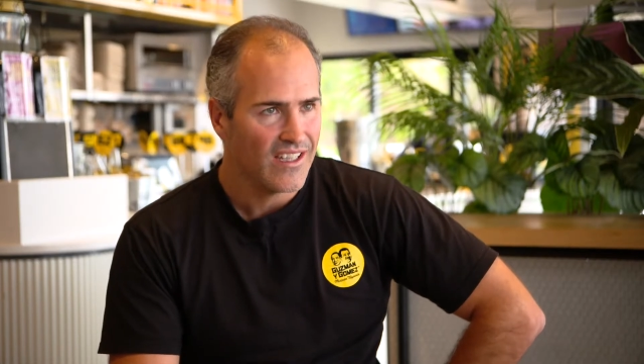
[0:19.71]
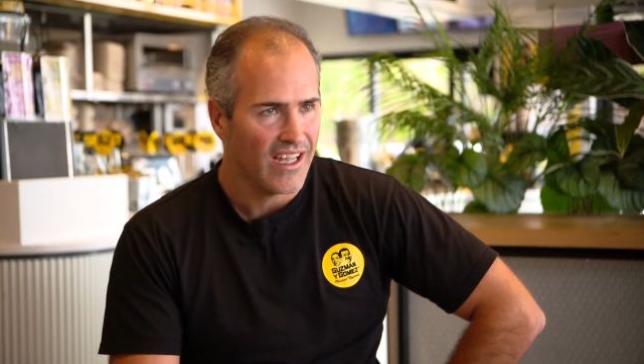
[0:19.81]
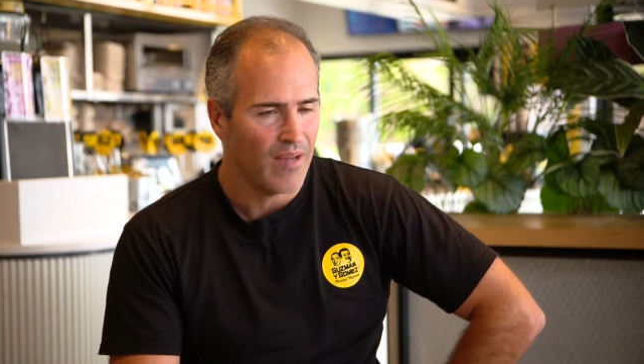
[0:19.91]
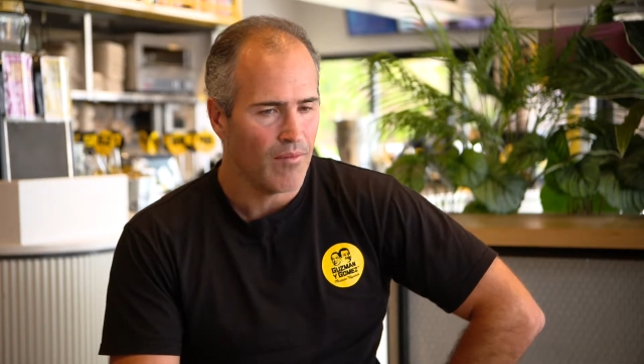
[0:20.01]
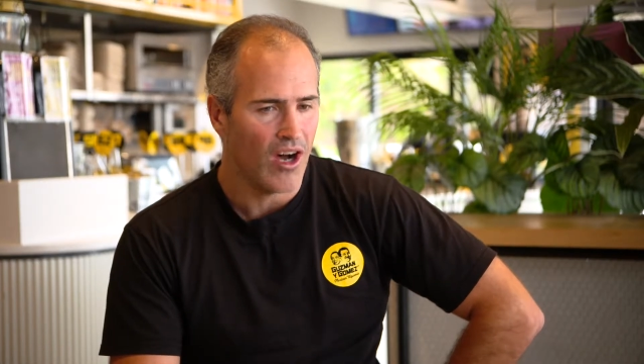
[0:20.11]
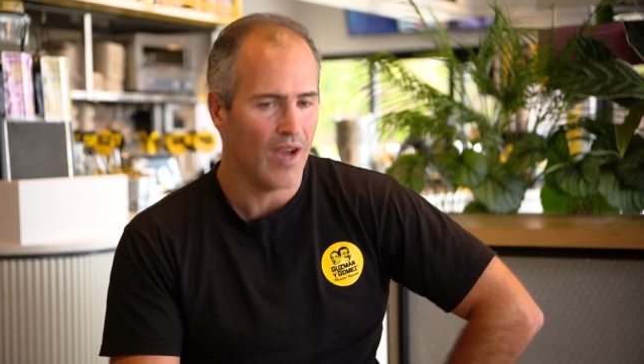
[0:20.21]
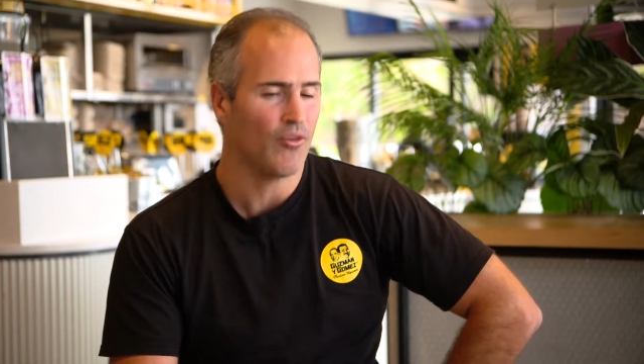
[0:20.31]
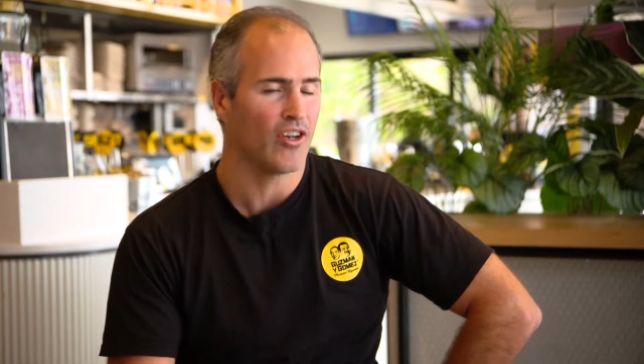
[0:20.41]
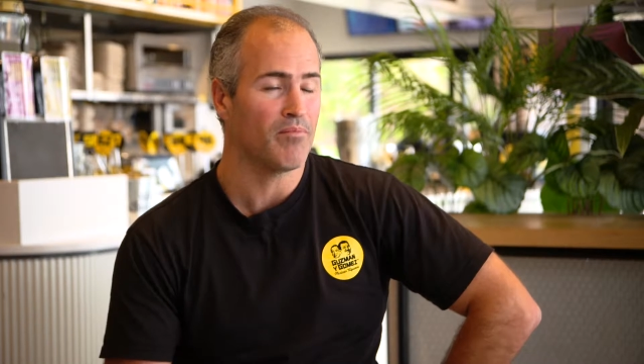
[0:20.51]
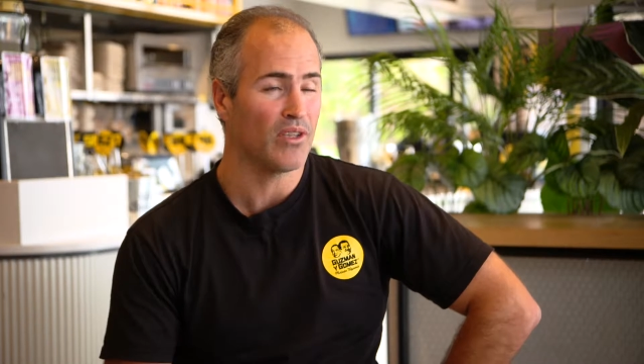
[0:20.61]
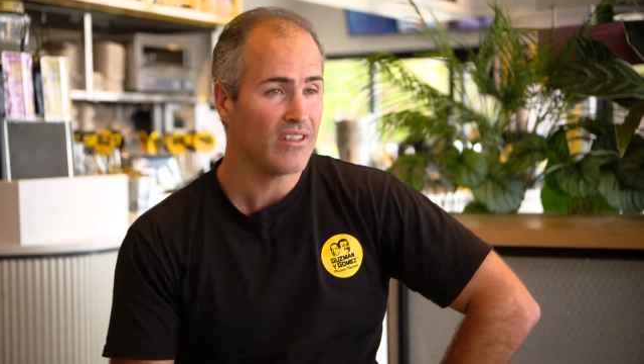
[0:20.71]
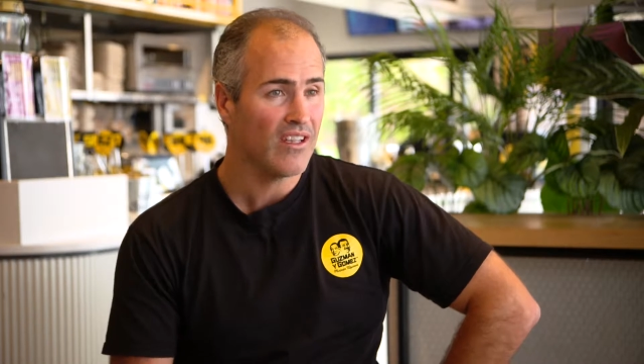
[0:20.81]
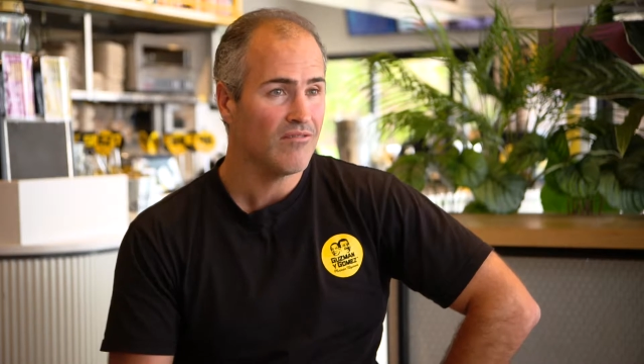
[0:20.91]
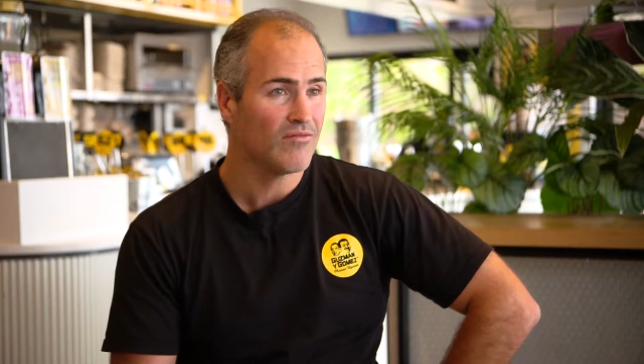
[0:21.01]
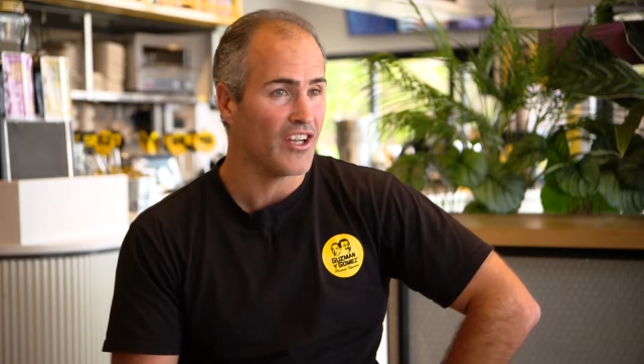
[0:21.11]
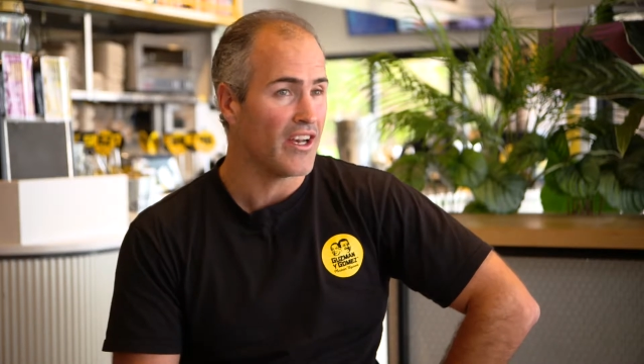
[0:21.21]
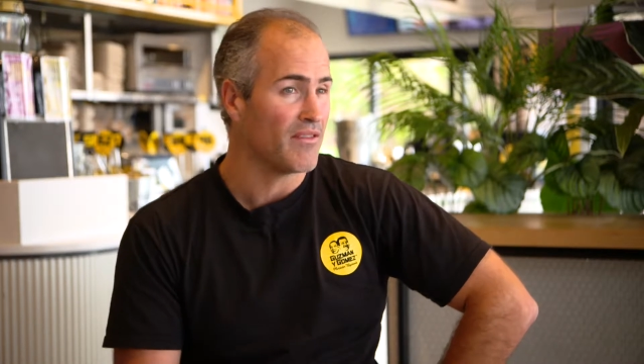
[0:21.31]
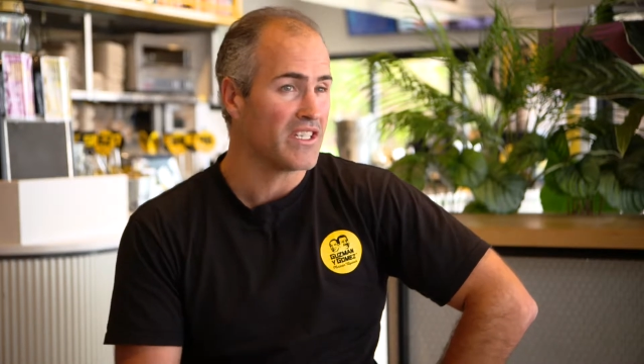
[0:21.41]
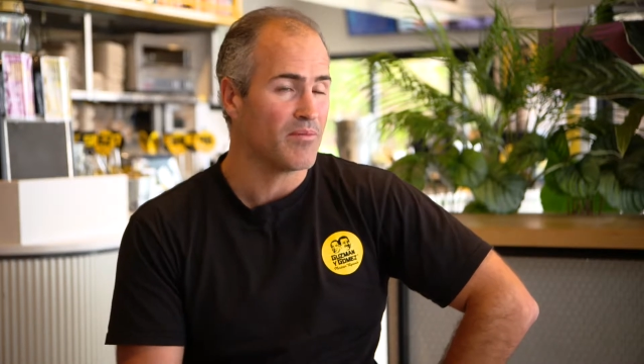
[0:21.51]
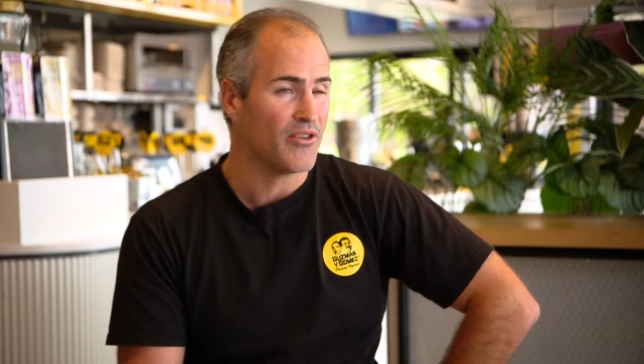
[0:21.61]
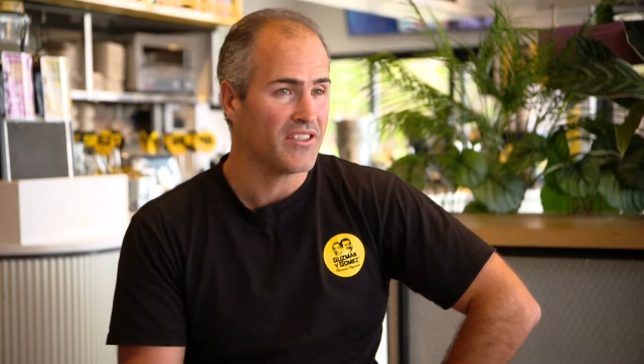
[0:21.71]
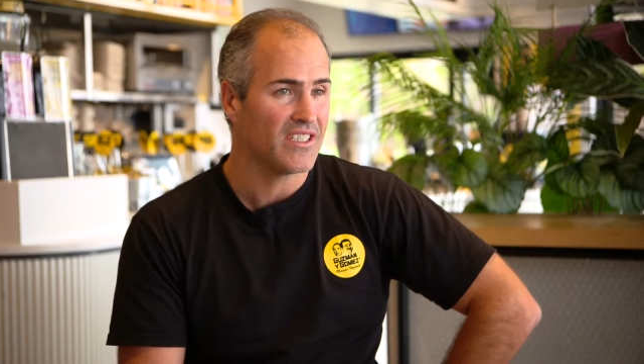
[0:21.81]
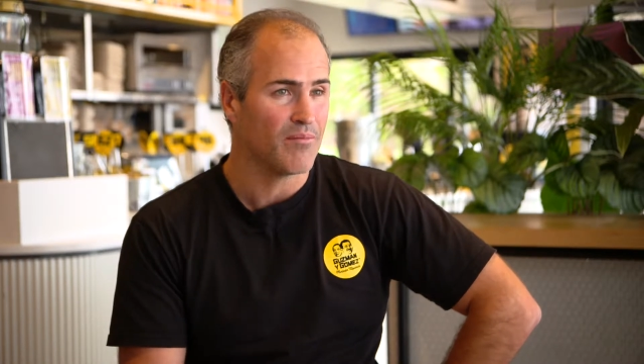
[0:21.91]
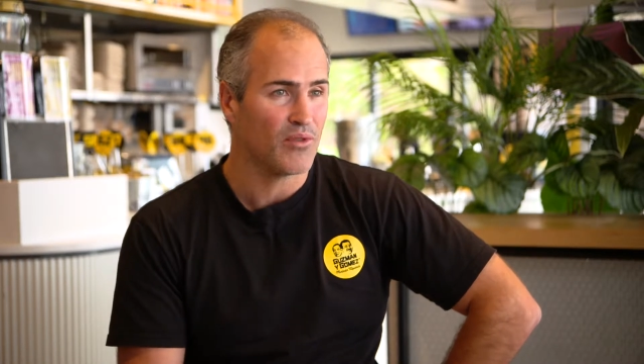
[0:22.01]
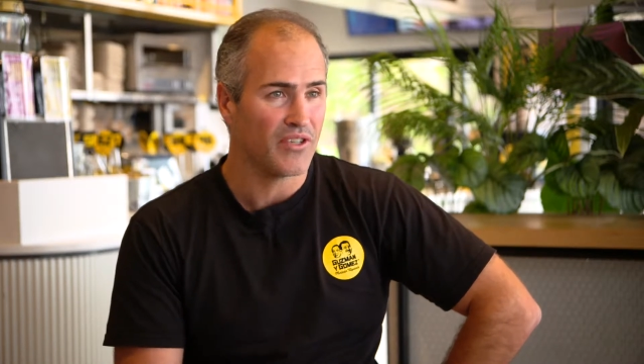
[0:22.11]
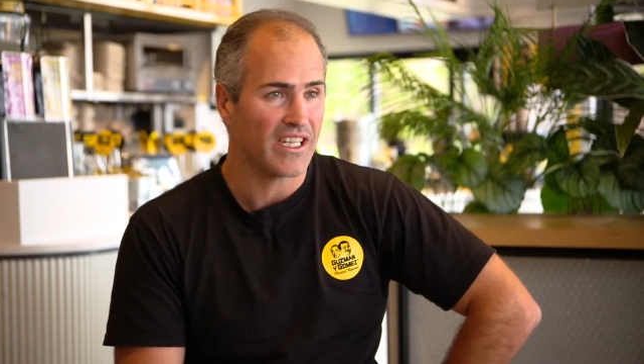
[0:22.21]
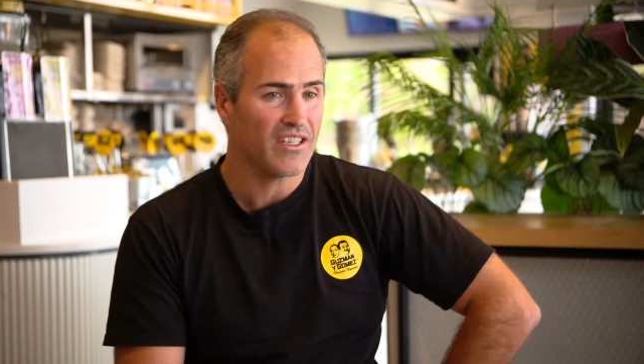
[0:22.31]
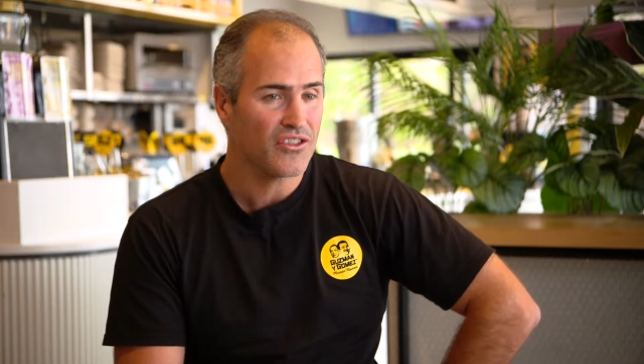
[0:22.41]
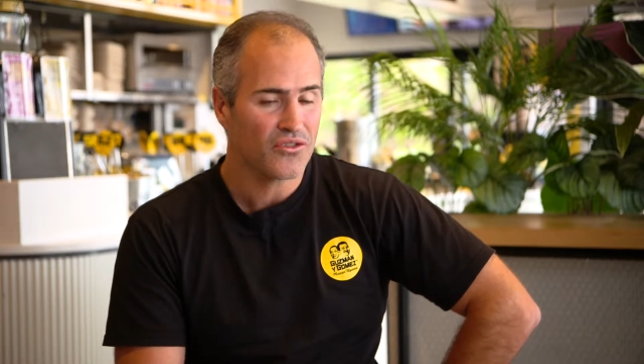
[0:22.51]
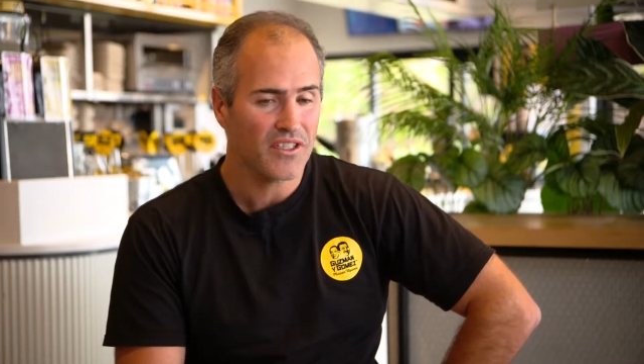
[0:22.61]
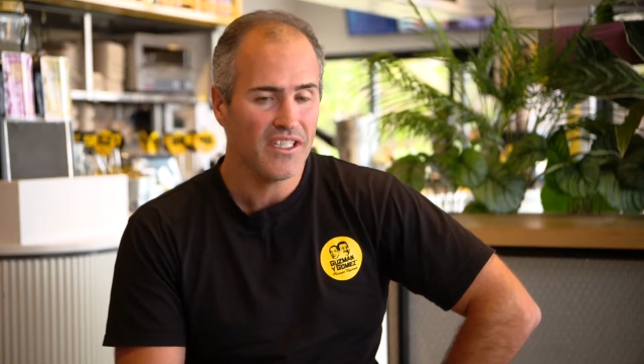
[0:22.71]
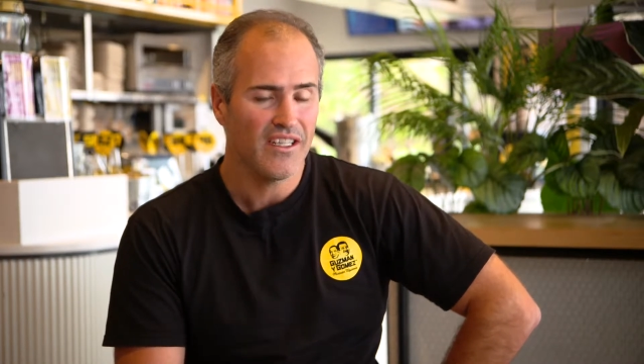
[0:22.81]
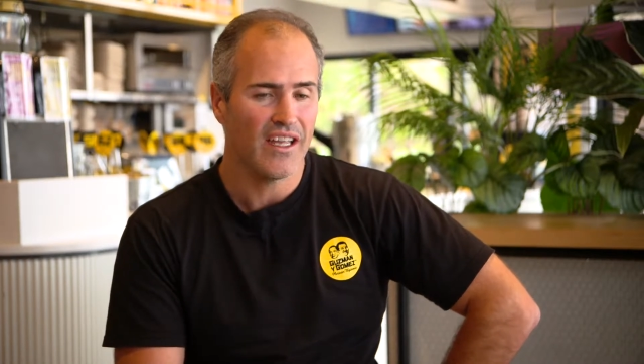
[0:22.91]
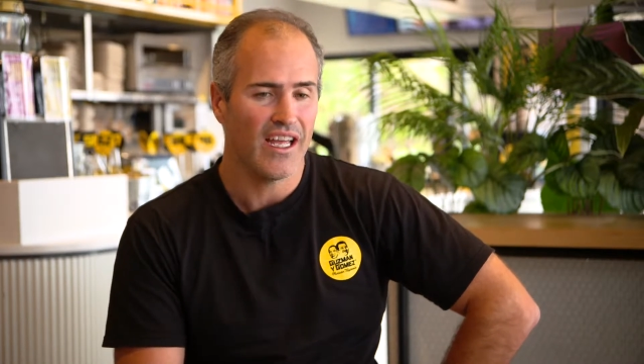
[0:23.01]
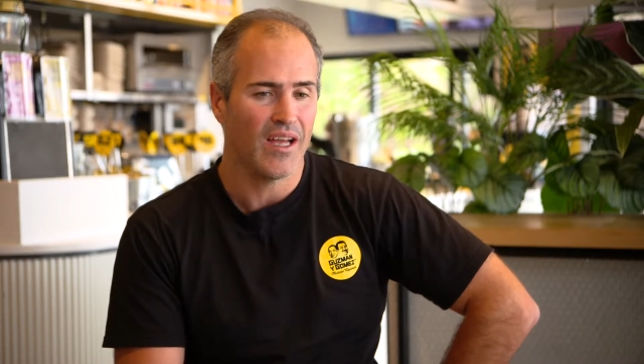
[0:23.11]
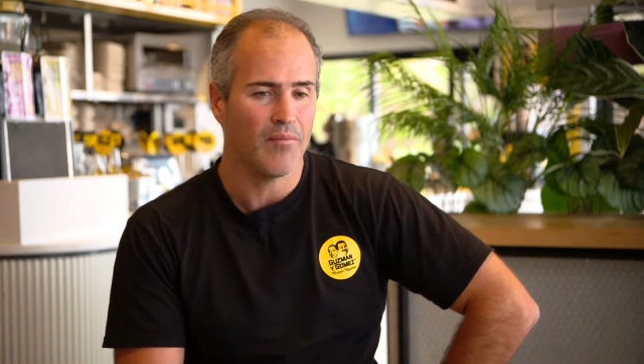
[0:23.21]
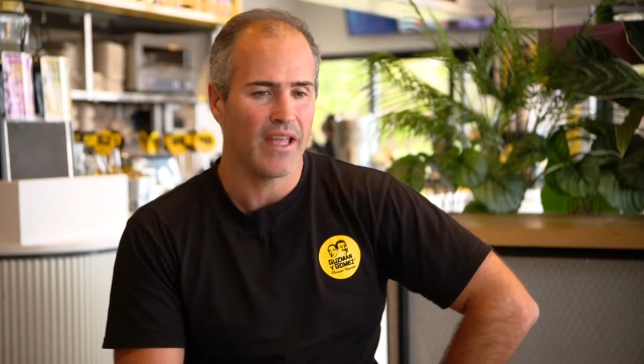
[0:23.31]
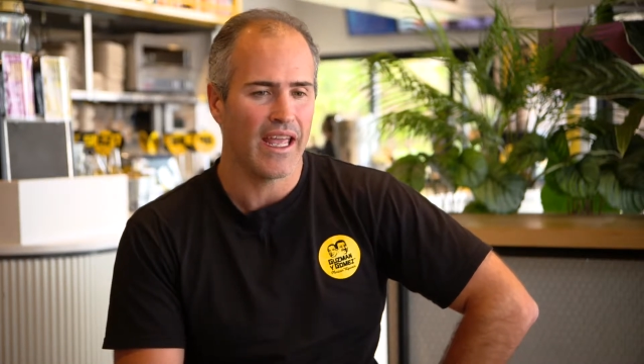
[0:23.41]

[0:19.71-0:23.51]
Um, I'm not a builder, I don't have experience in the building industry um,